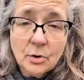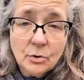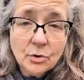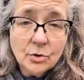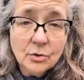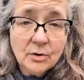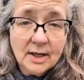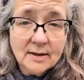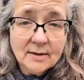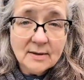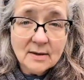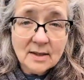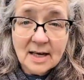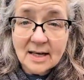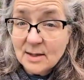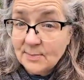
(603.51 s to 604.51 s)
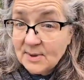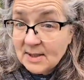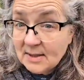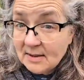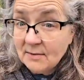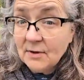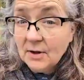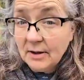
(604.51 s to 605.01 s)
of nutrients, not
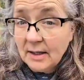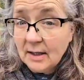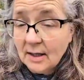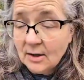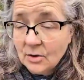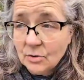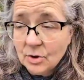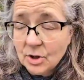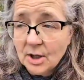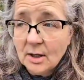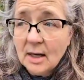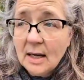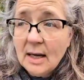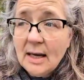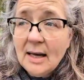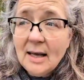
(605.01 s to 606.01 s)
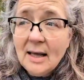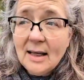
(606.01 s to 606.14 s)
specifically nitrogen,